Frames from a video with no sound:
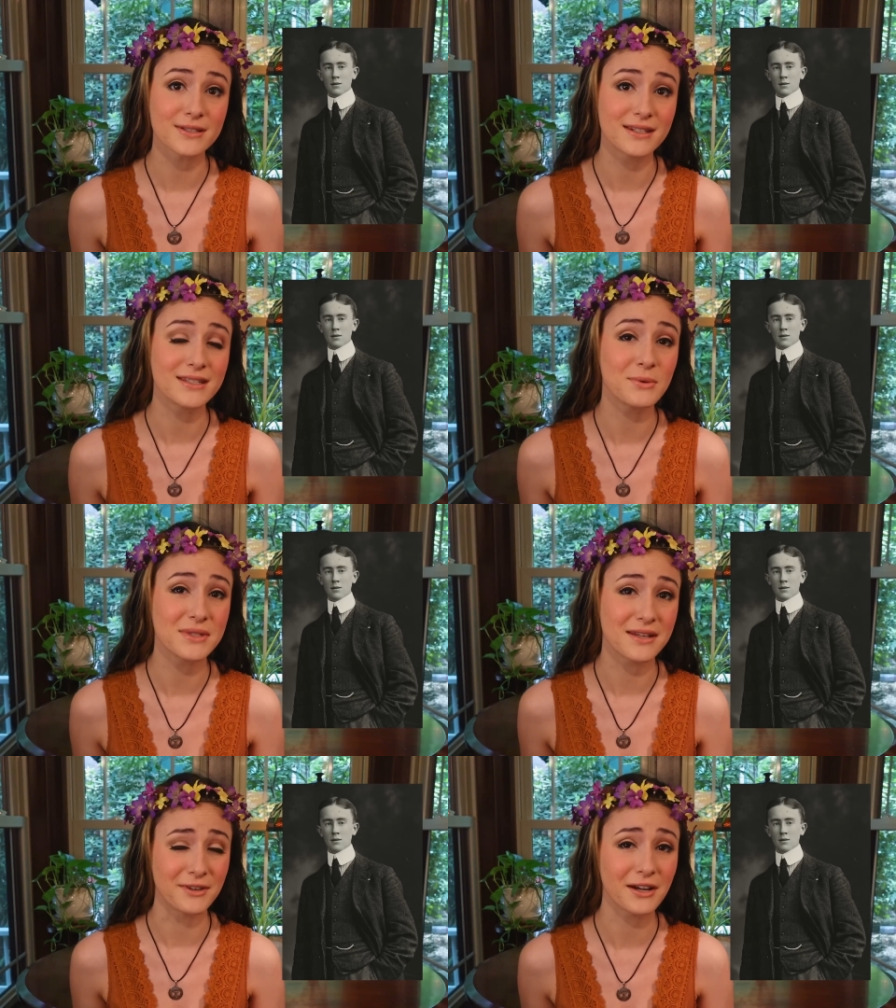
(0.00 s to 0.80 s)
since he
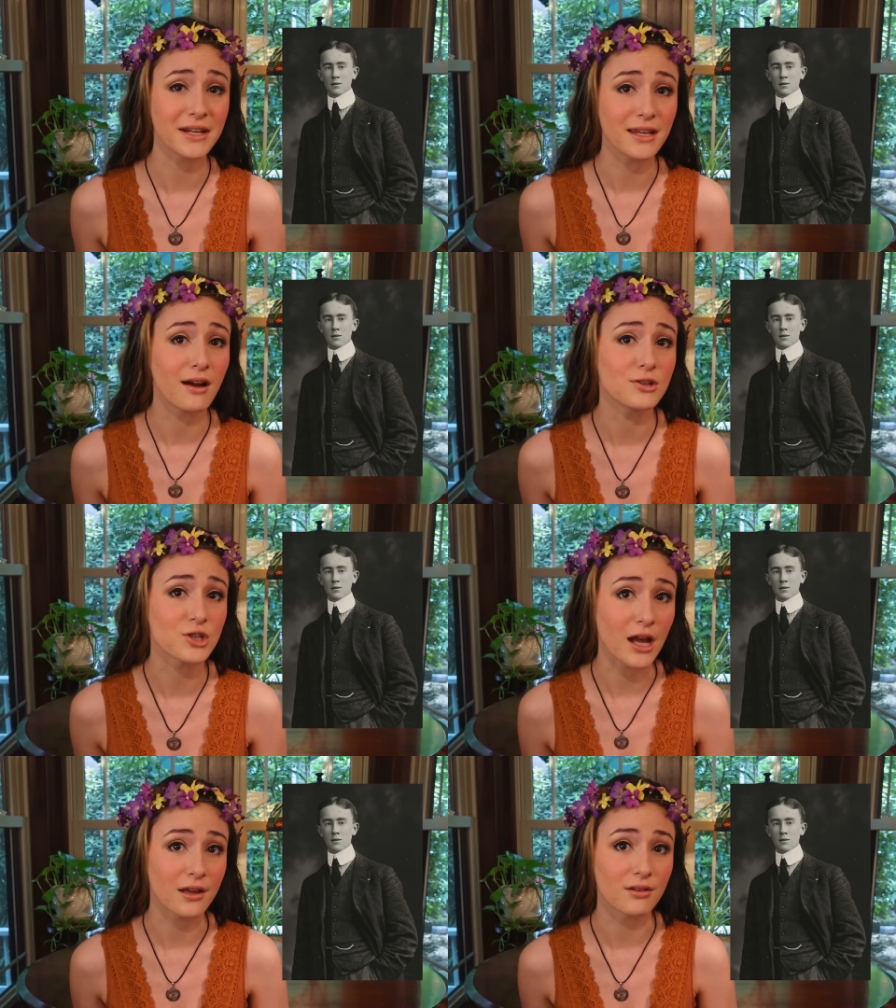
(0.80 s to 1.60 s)
was a very young
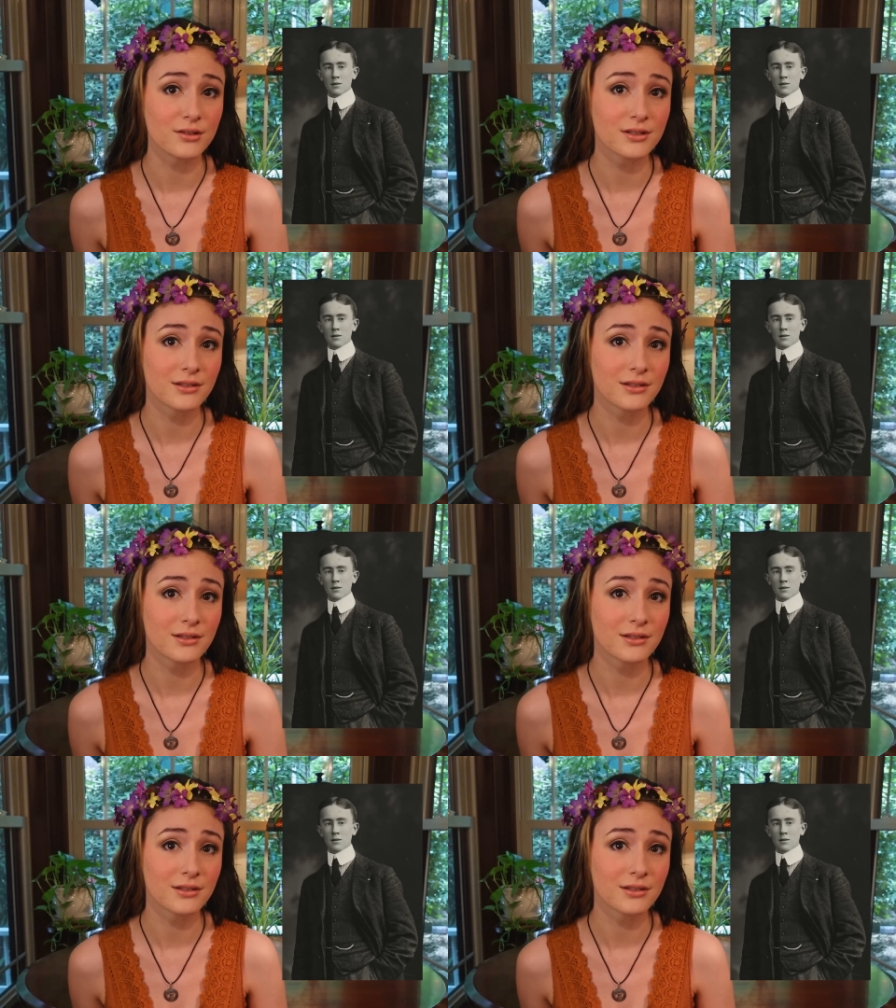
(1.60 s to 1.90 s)
child.